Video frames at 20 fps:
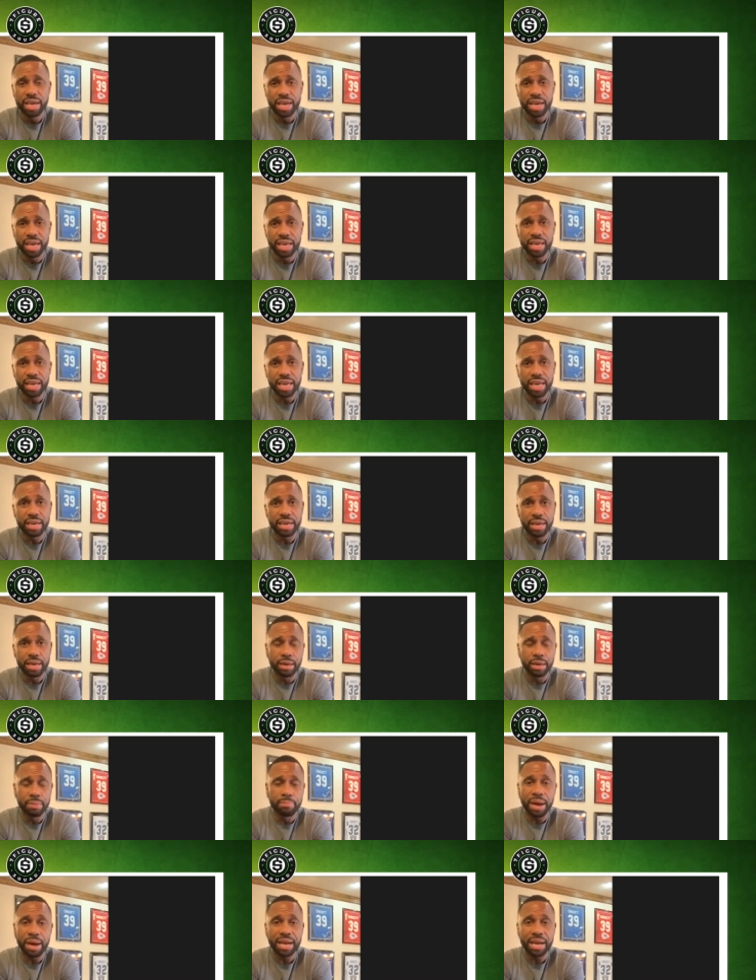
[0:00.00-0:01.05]
Mm-hmm. And and then
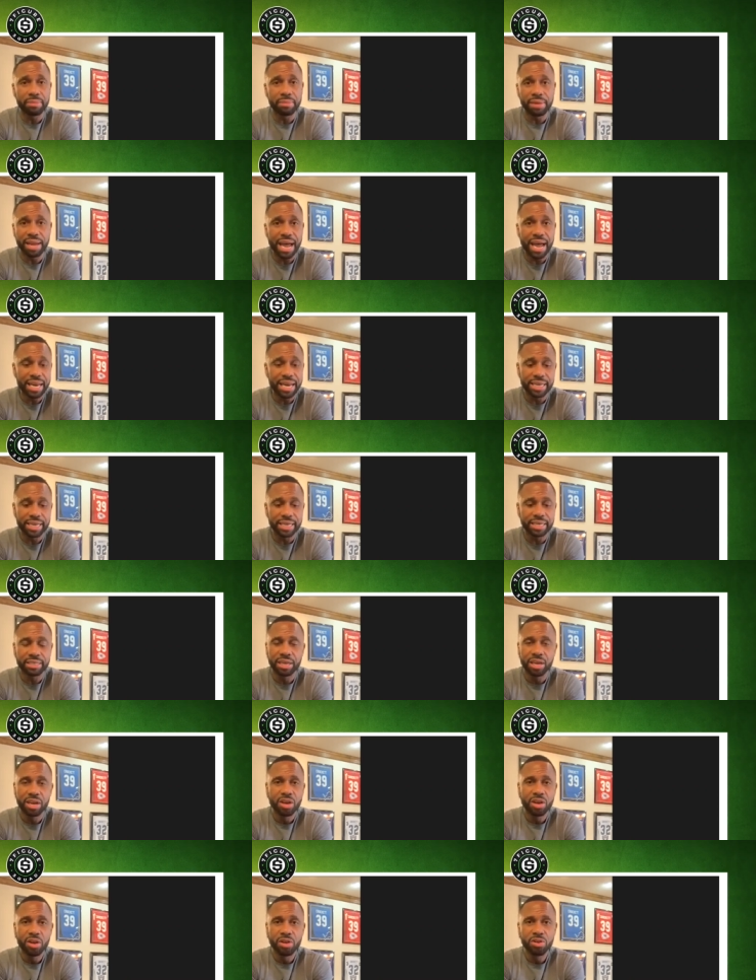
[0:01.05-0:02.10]
the bottom line is,
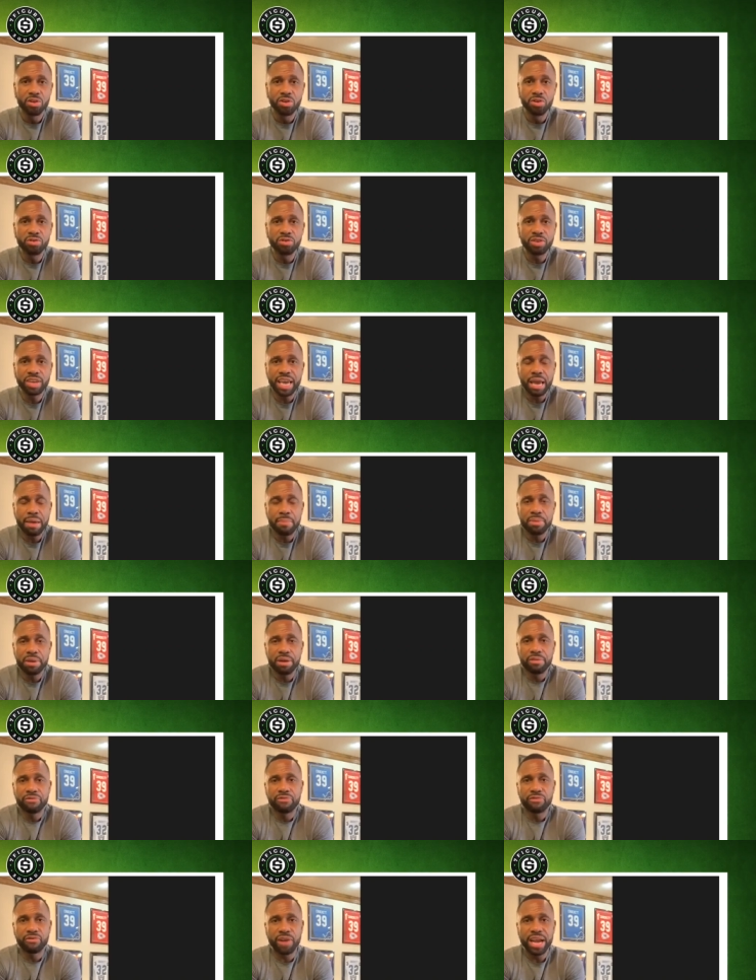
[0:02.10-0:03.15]
you can't be
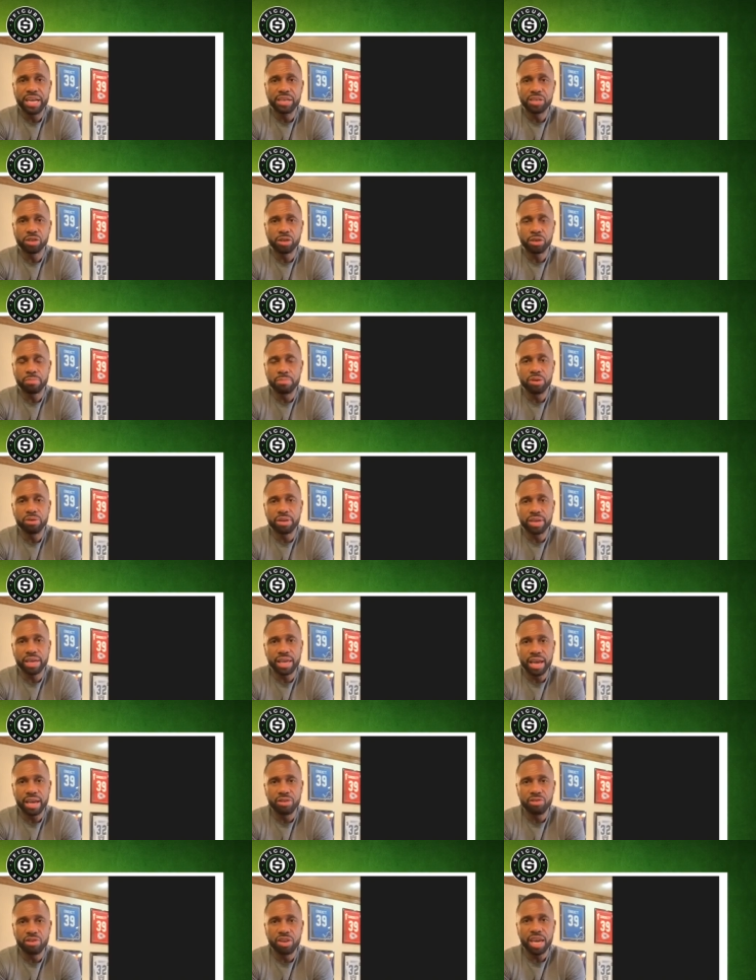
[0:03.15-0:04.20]
afraid to
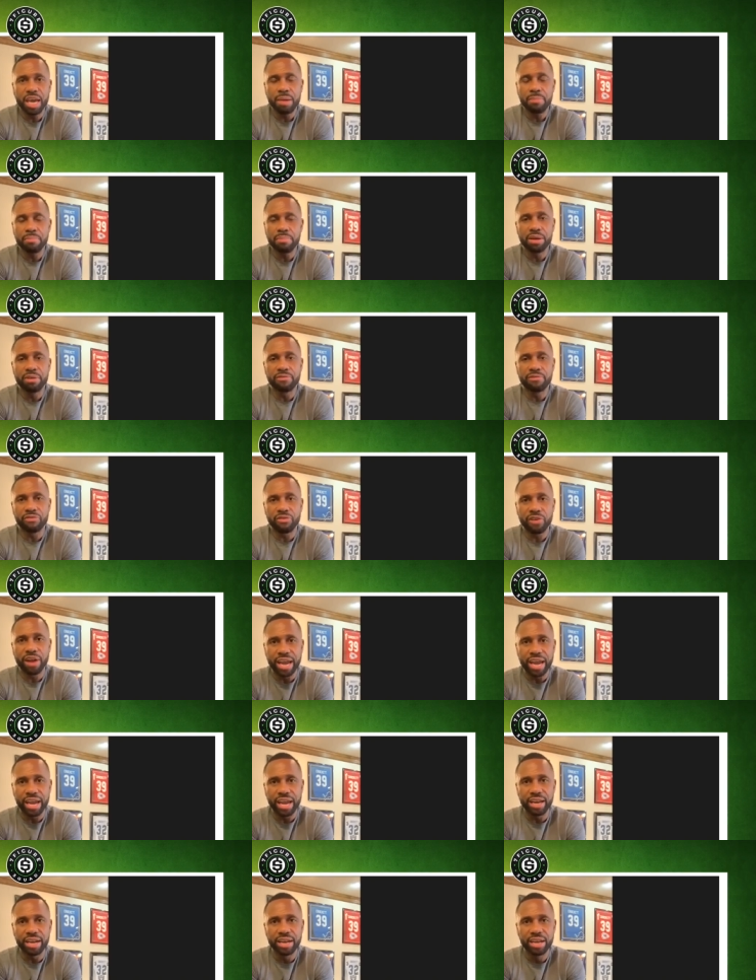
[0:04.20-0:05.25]
communicate. You can't be
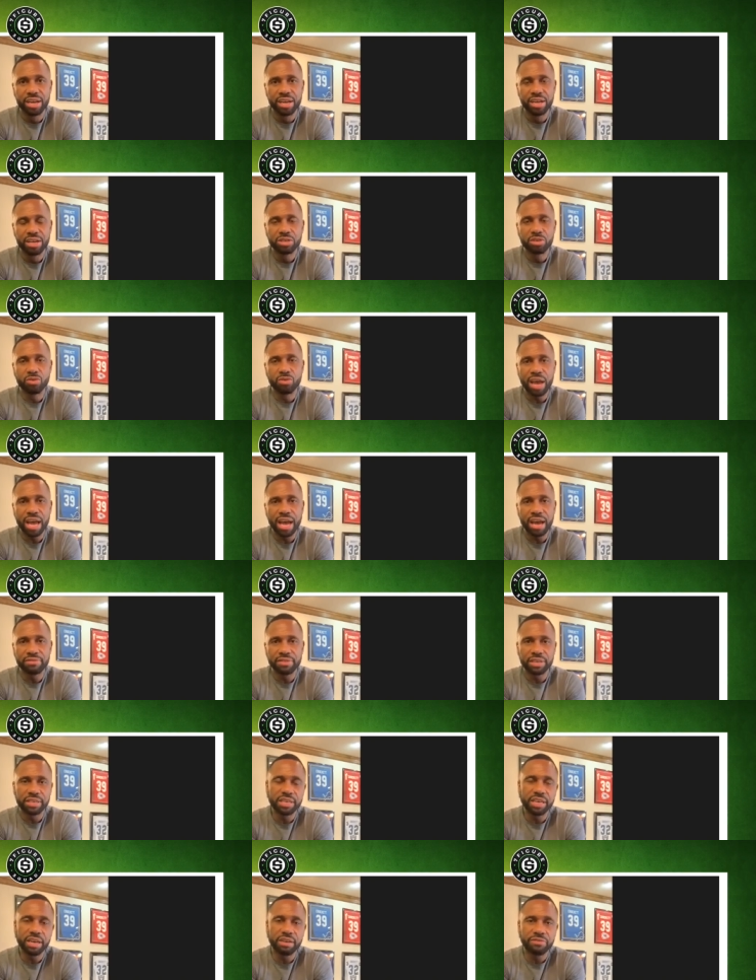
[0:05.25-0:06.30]
afraid to have
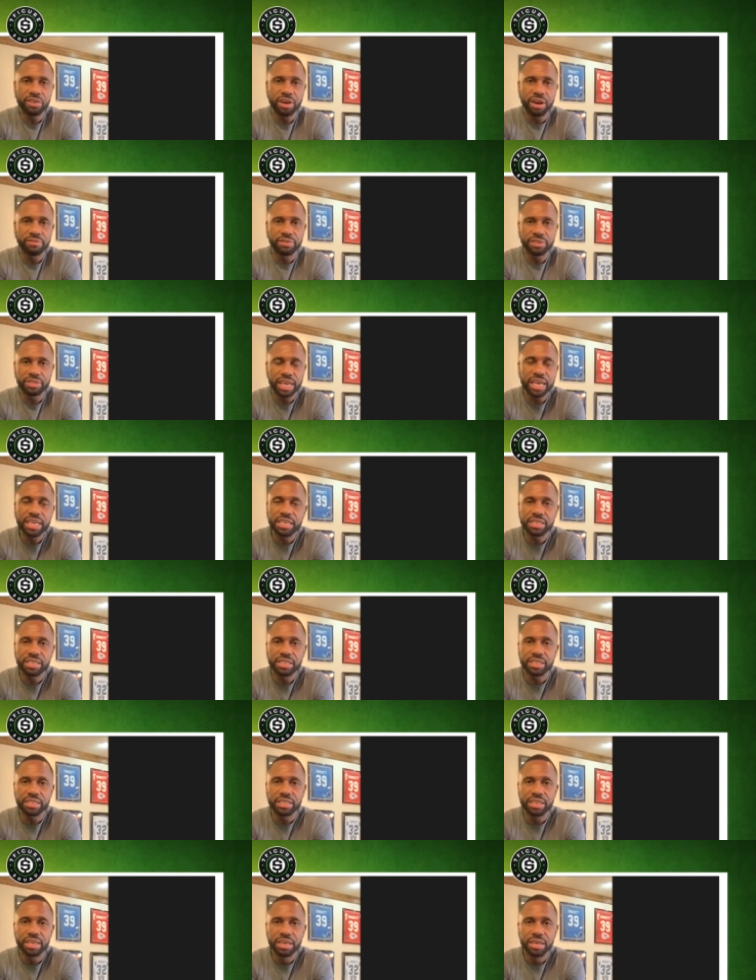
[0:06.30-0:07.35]
the tough
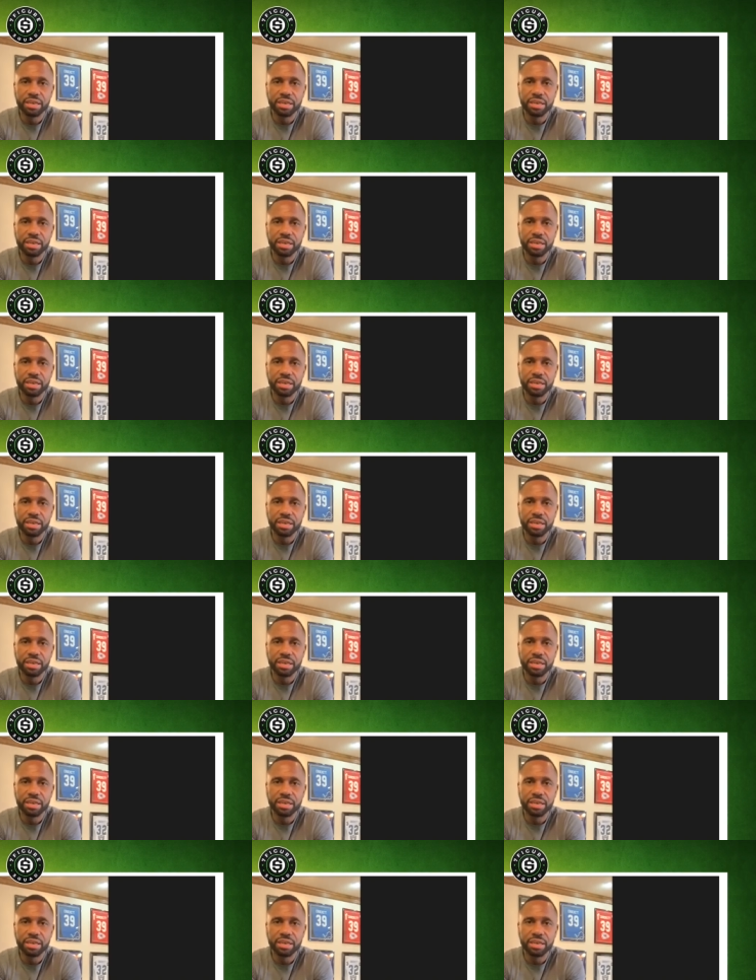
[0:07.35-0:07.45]
conversations